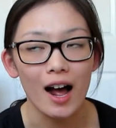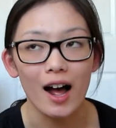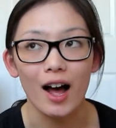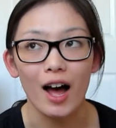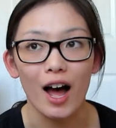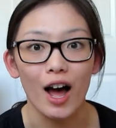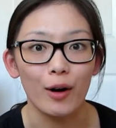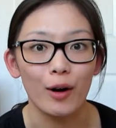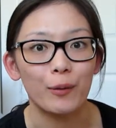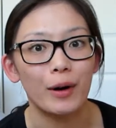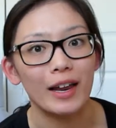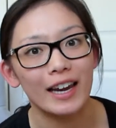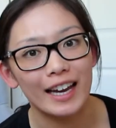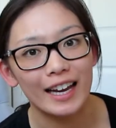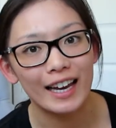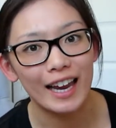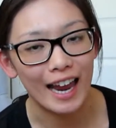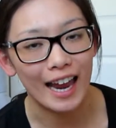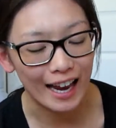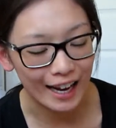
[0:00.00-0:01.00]
uh,
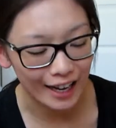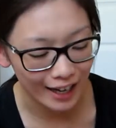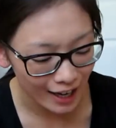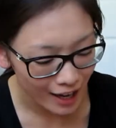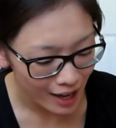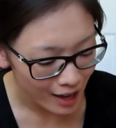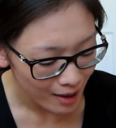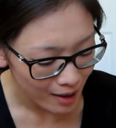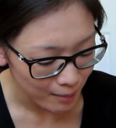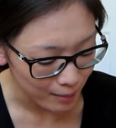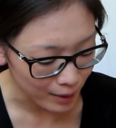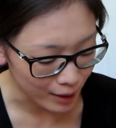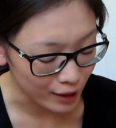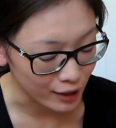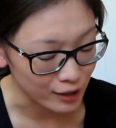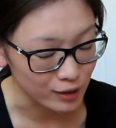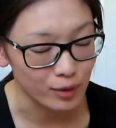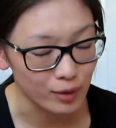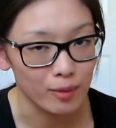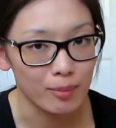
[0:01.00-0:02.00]
wedding cake
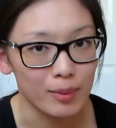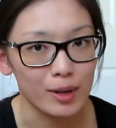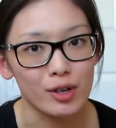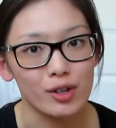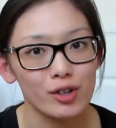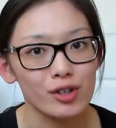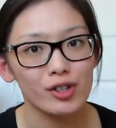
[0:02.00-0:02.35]
because we've been